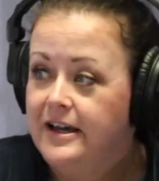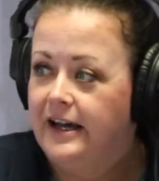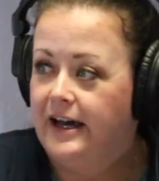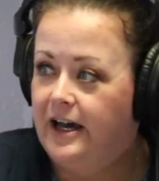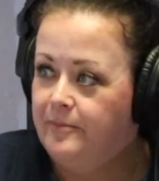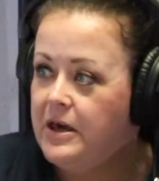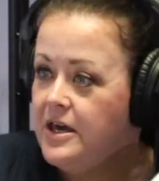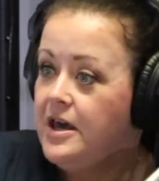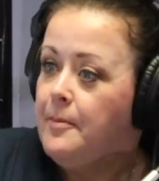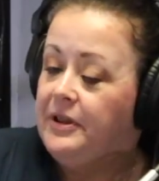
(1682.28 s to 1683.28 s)

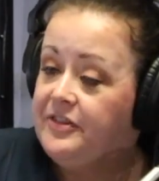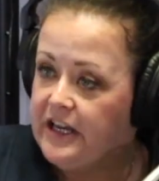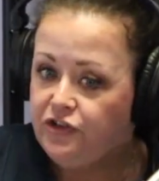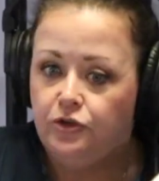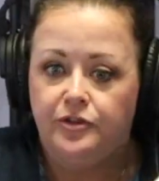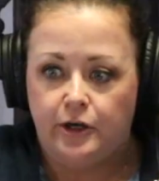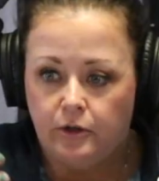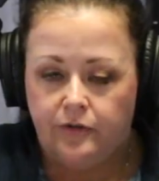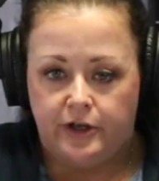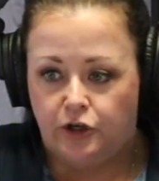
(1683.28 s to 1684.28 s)
But they do
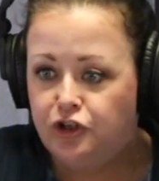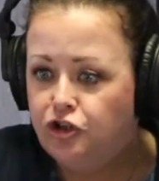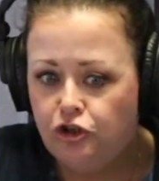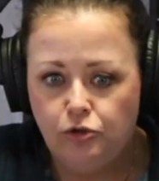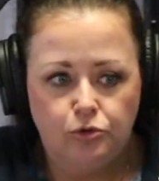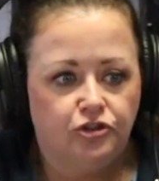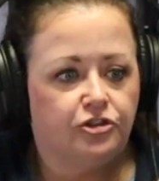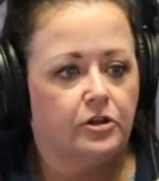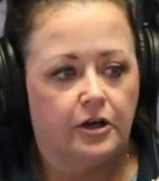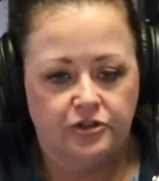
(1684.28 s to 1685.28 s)
their
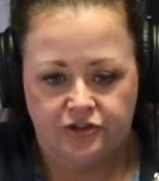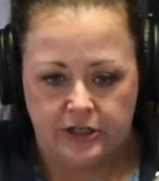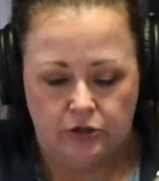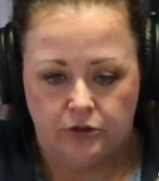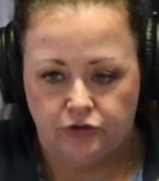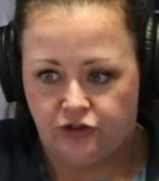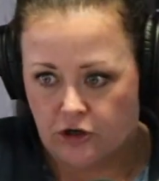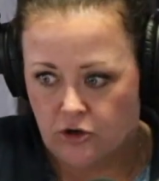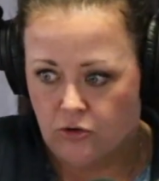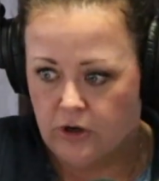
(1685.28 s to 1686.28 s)
huge, large-scale
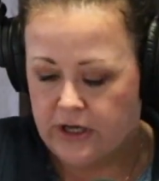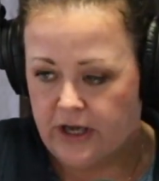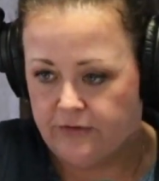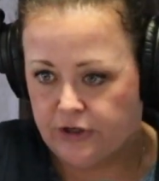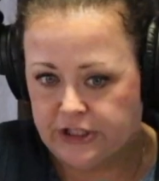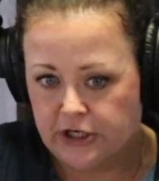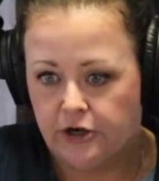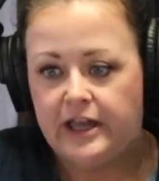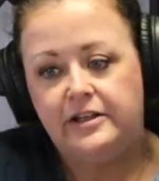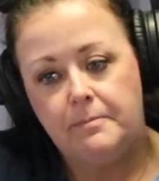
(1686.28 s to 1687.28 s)
show every
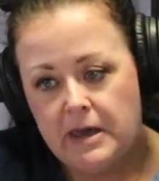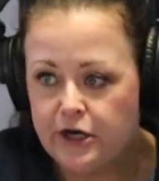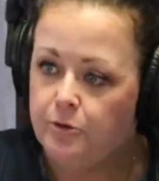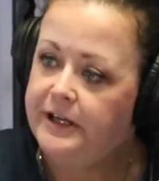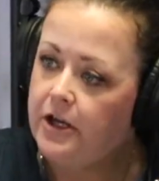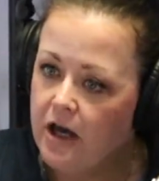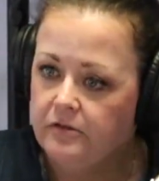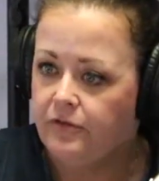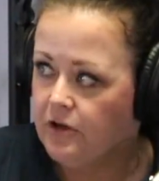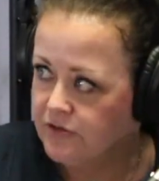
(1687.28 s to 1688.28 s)
year, and it may or may not
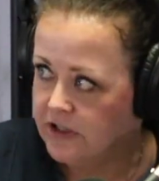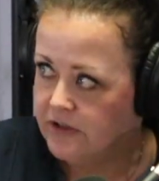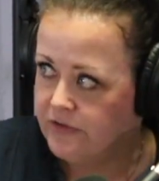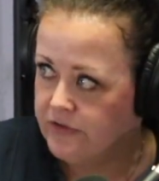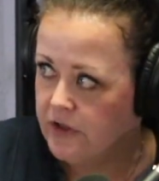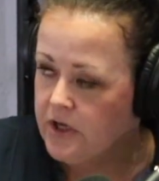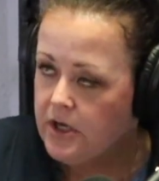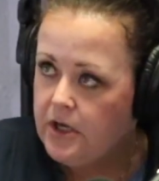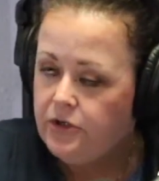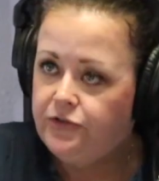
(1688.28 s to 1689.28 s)
involve kids.
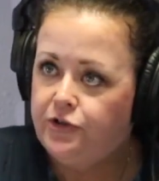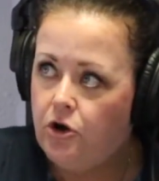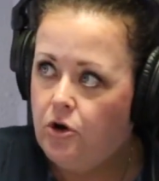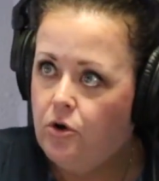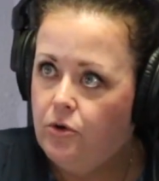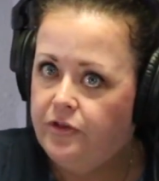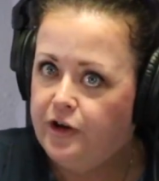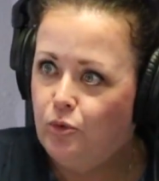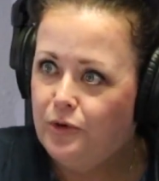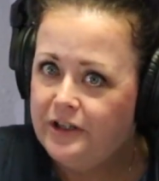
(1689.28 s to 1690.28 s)
So
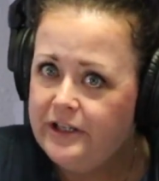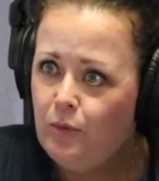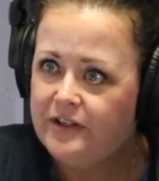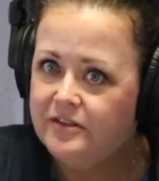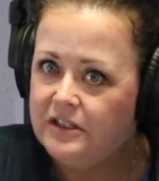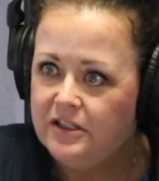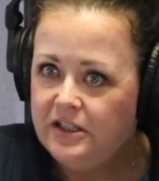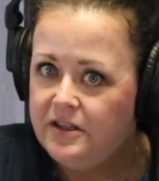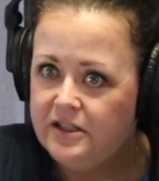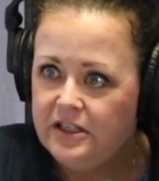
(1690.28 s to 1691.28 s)
there really wasn't
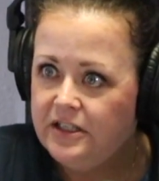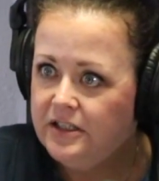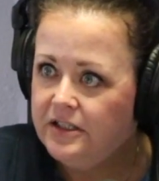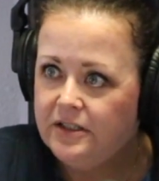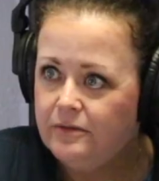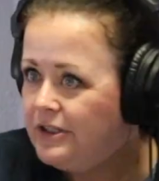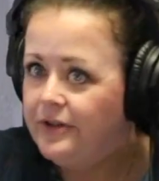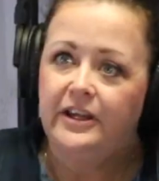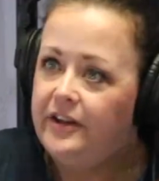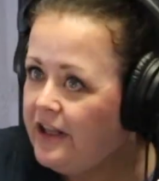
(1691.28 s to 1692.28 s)
anything,
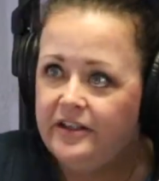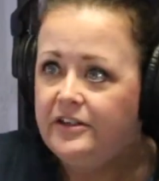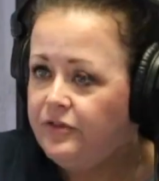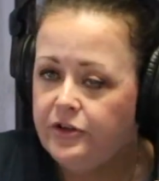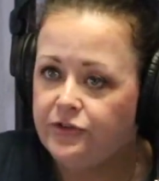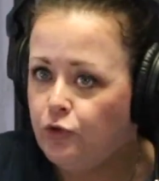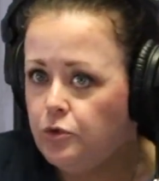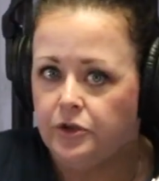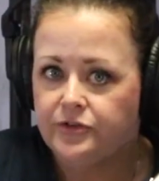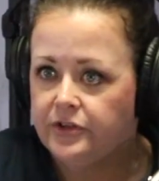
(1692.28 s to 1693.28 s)
well, and even the
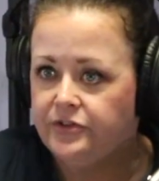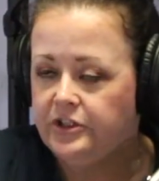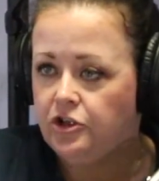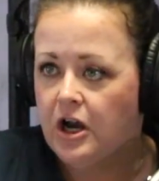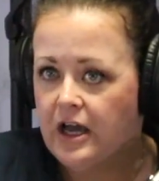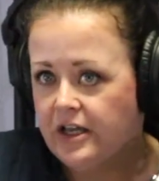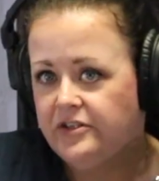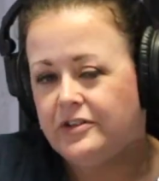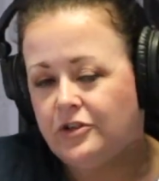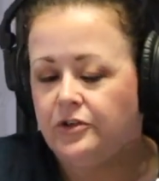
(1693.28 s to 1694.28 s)
schools. Senior High
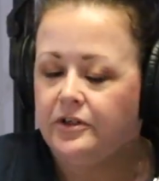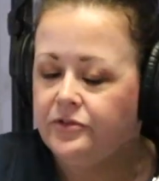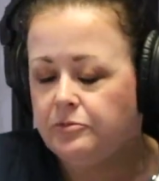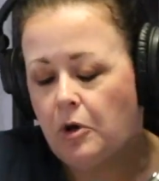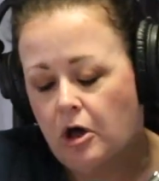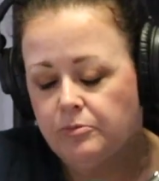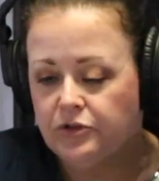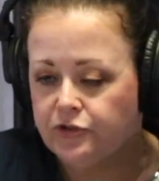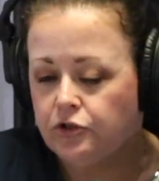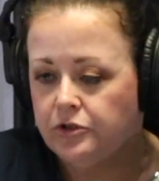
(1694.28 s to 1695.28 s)
does a small
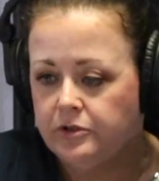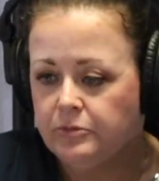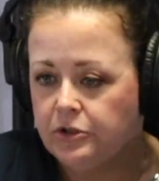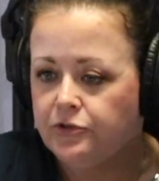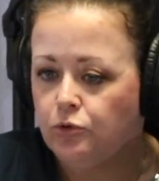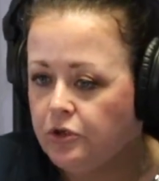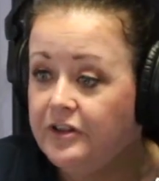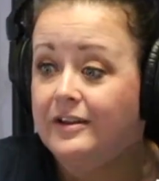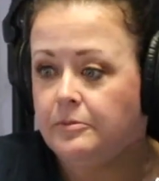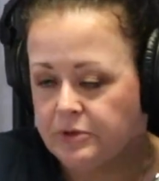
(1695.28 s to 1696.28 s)
musical in middle school
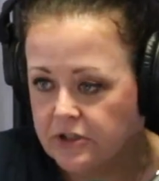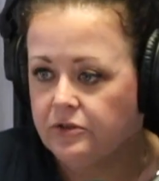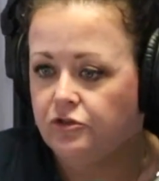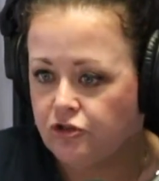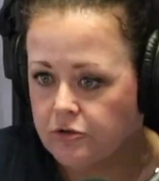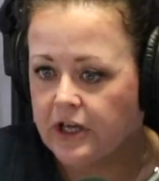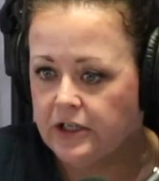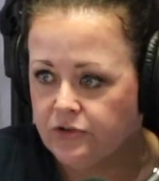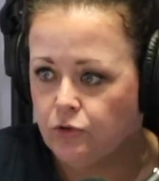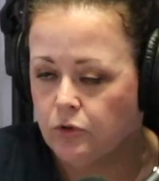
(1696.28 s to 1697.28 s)
and then a big show in
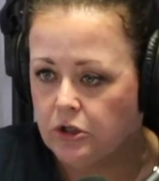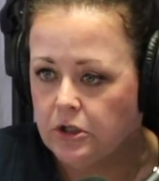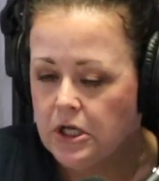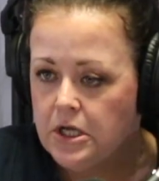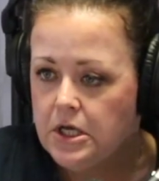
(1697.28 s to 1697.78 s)
high school.